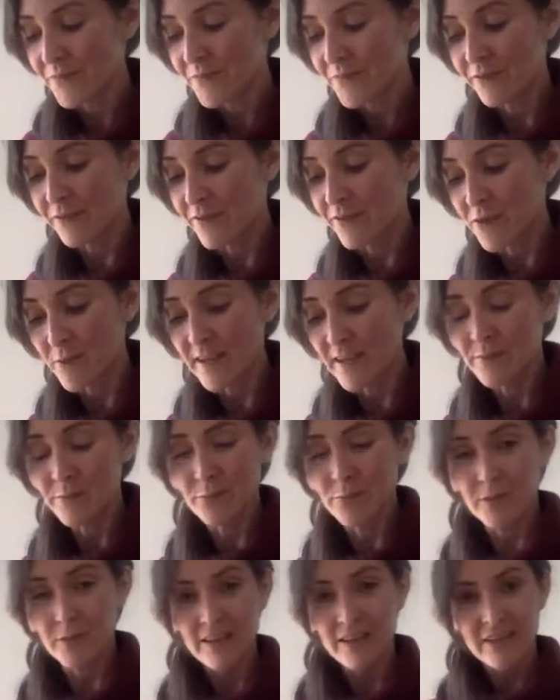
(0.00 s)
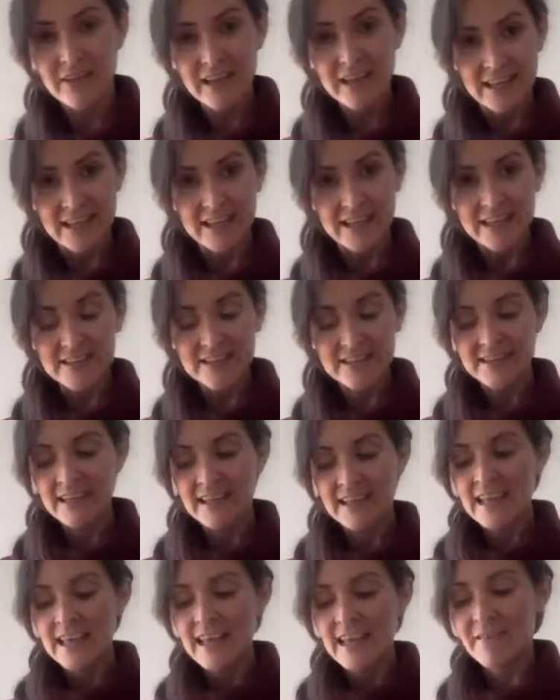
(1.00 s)
a few weeks, whatever it is,
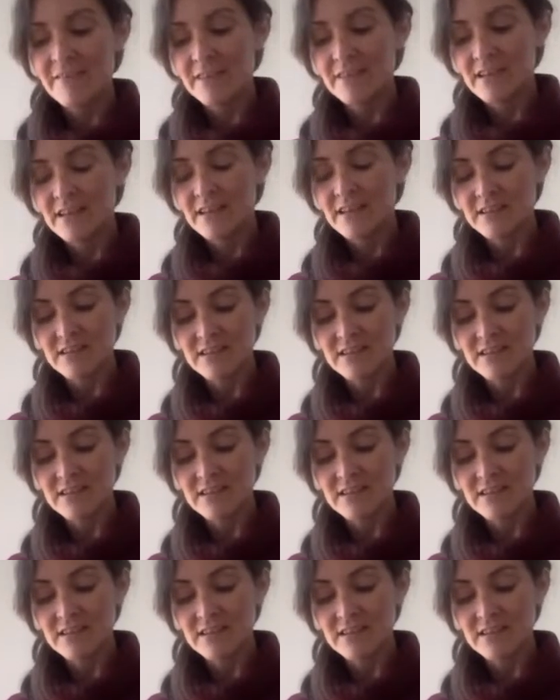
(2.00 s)
if it